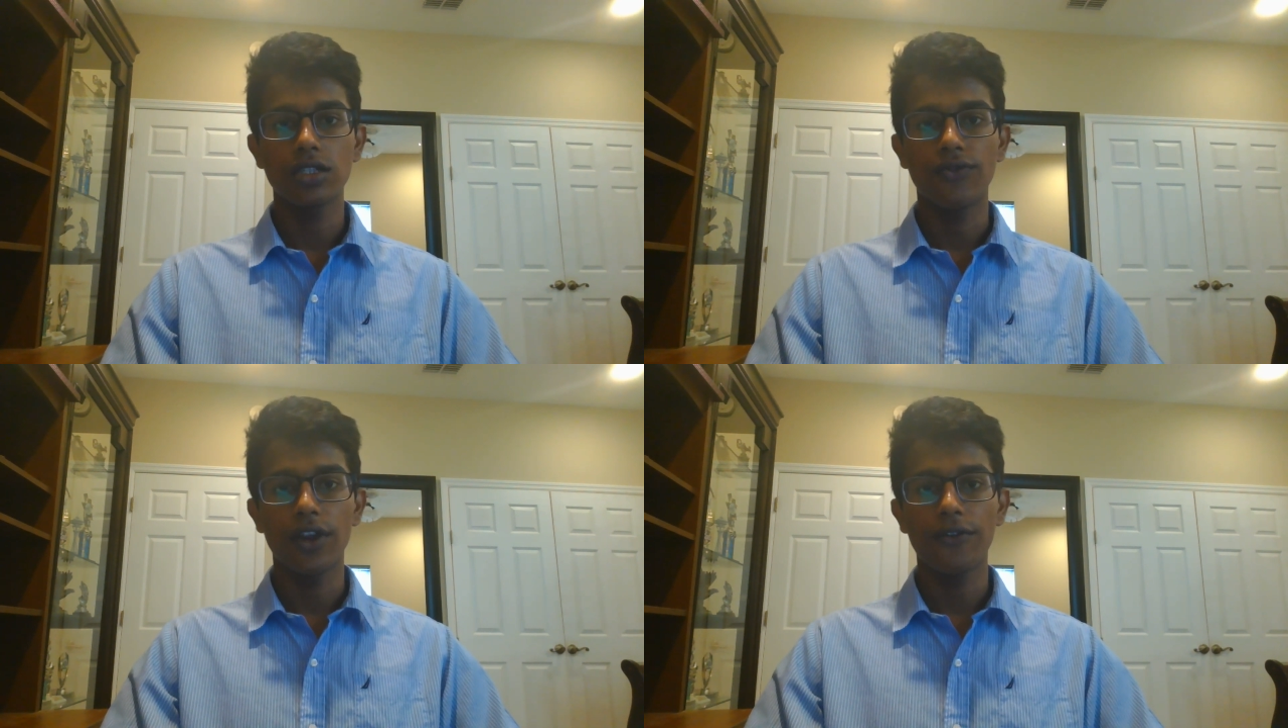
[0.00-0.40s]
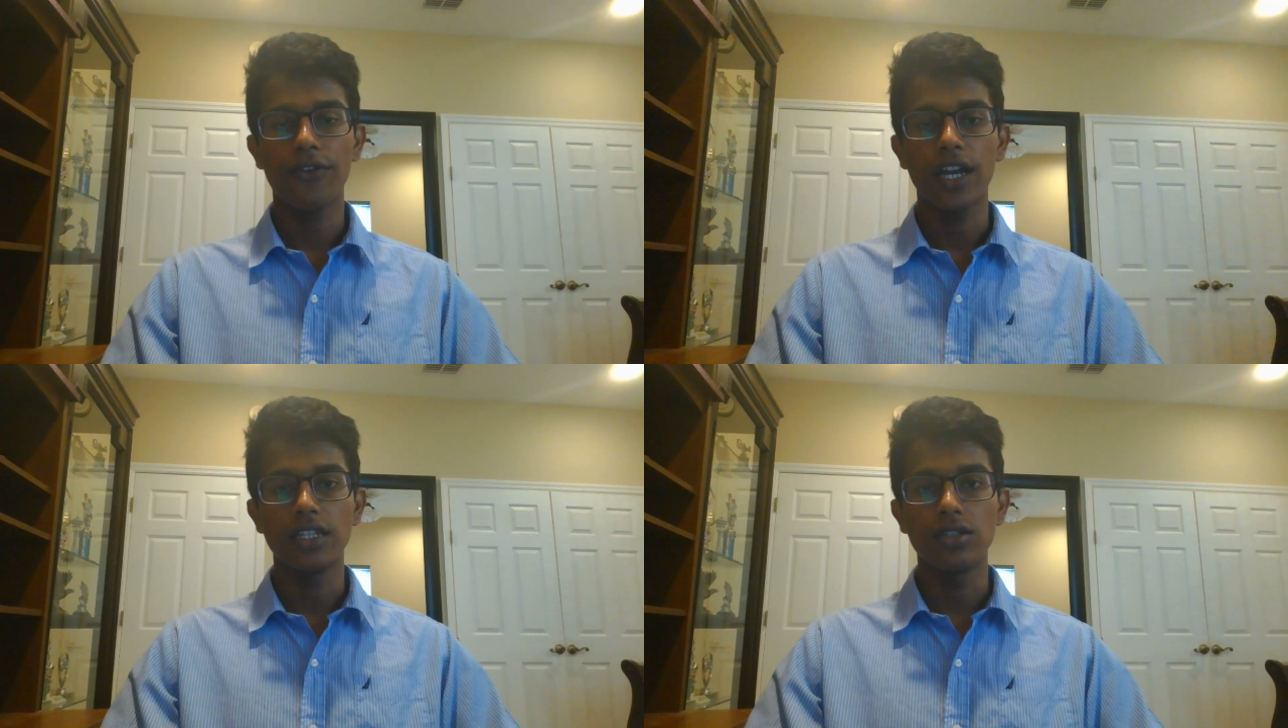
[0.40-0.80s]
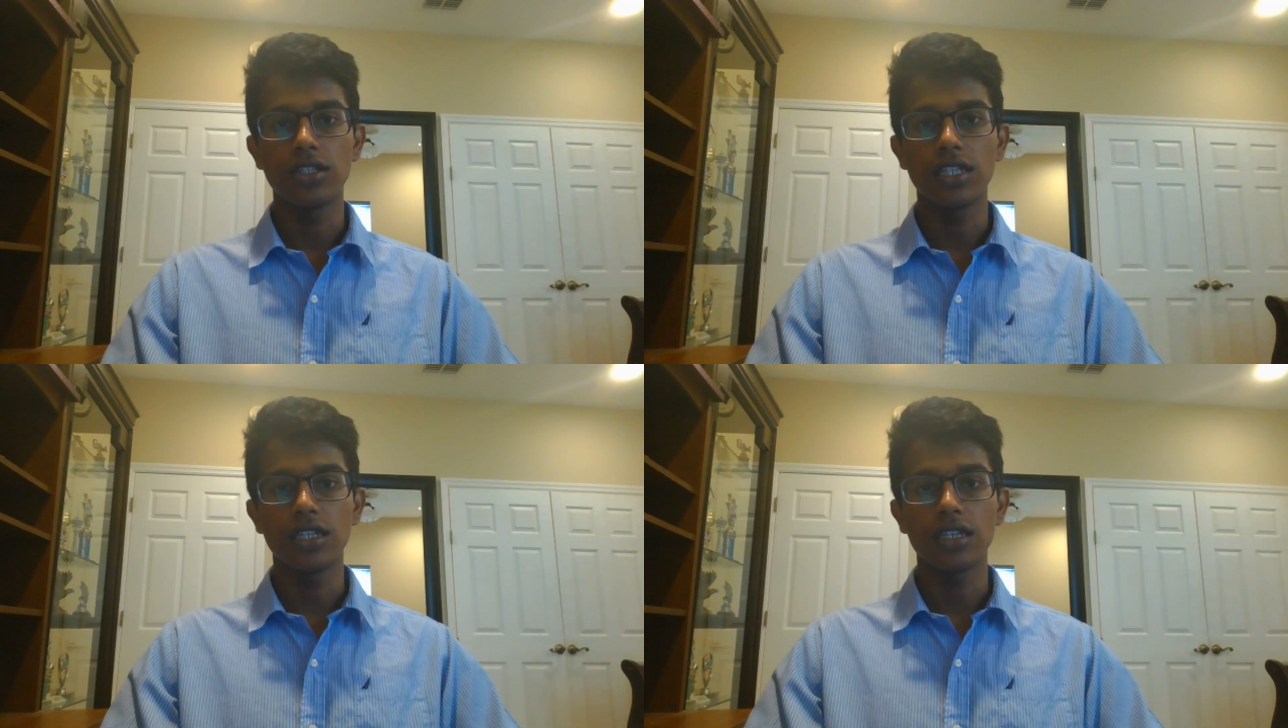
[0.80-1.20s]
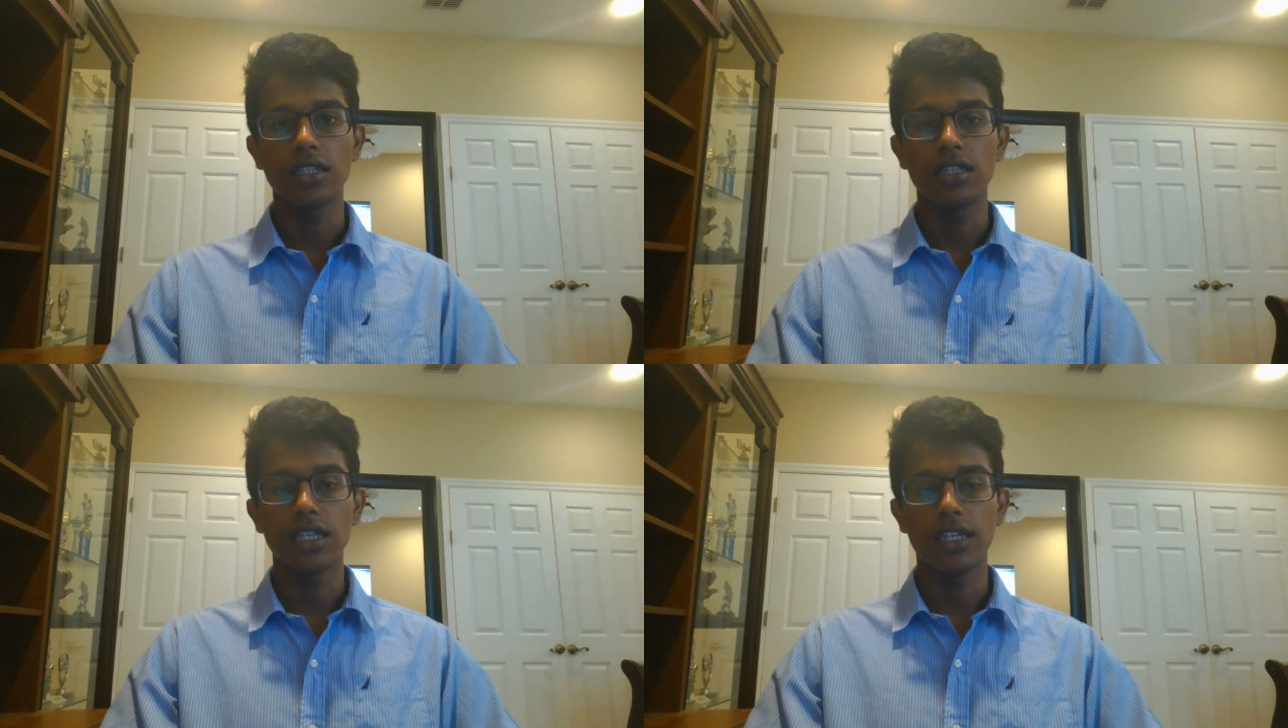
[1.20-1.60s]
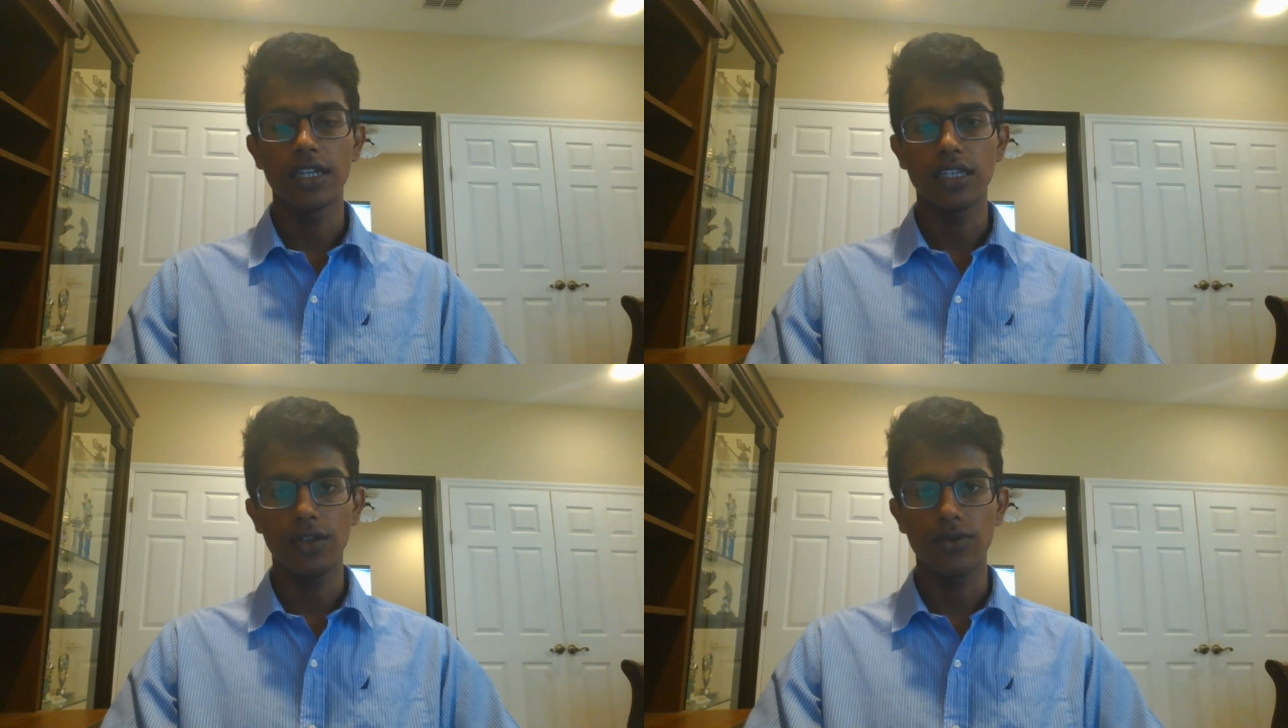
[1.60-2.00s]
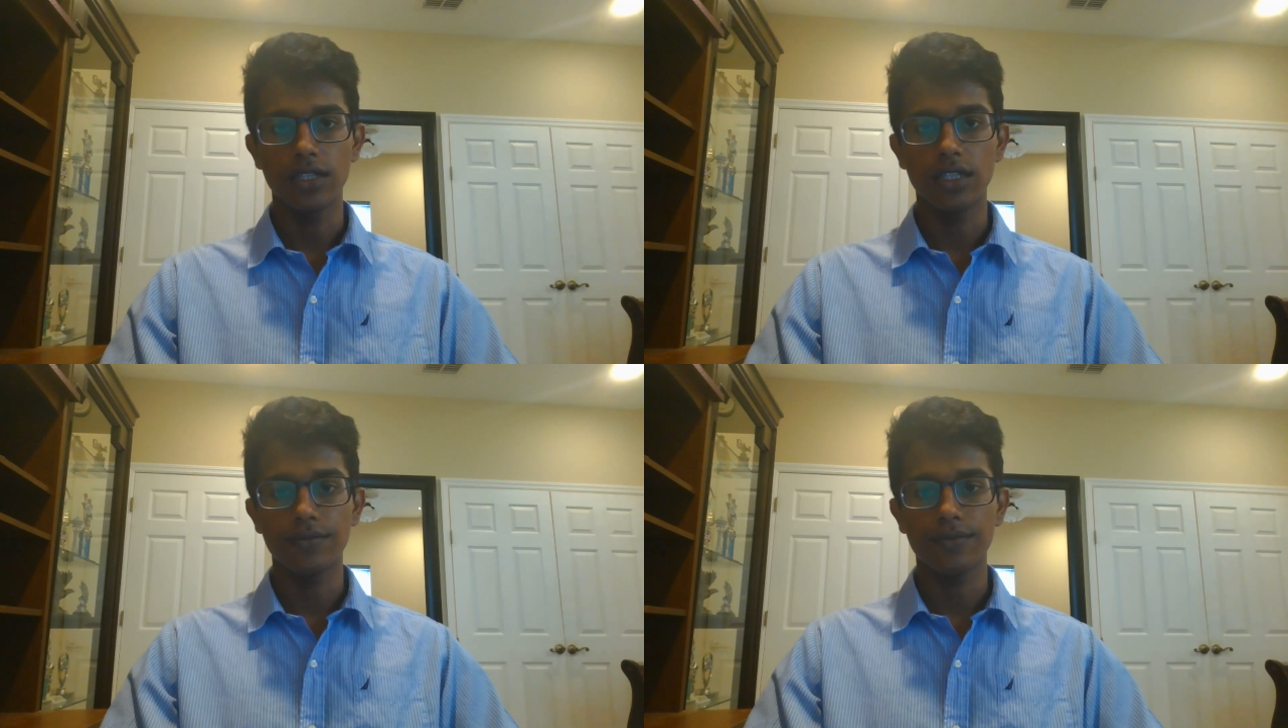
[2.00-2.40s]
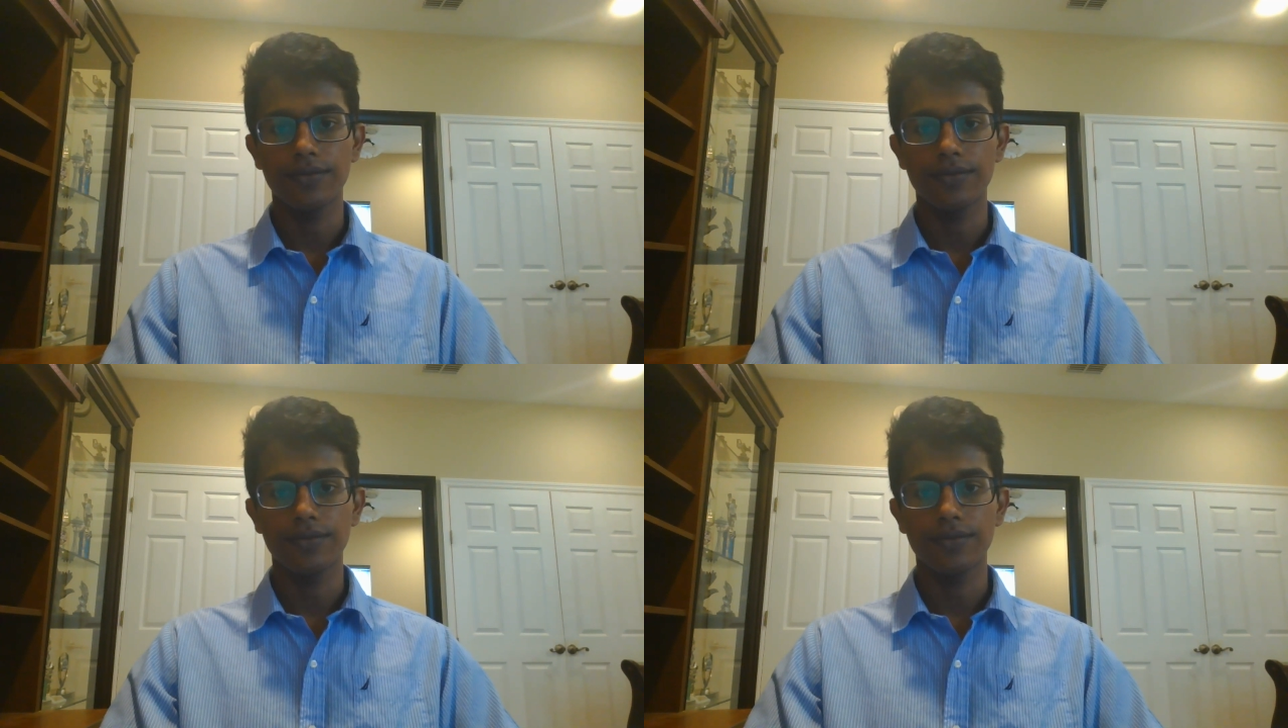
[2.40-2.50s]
verified using DNA sequencing.